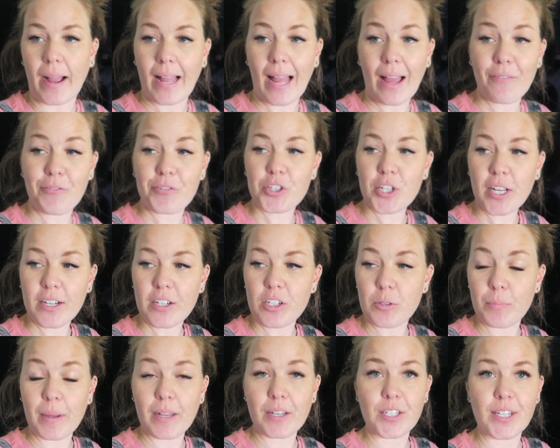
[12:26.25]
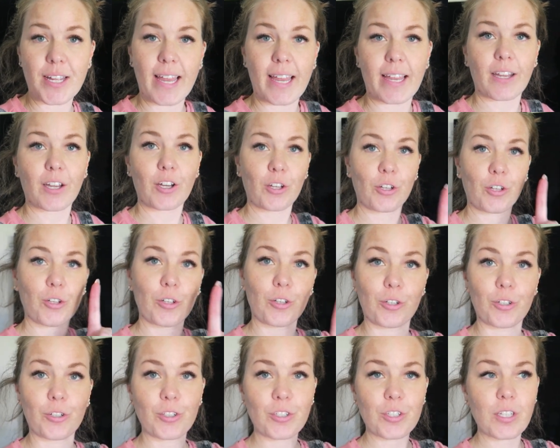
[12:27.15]
I haven't changed the bed yet
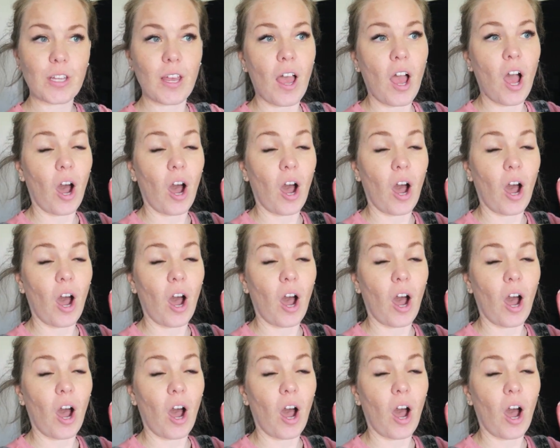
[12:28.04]
because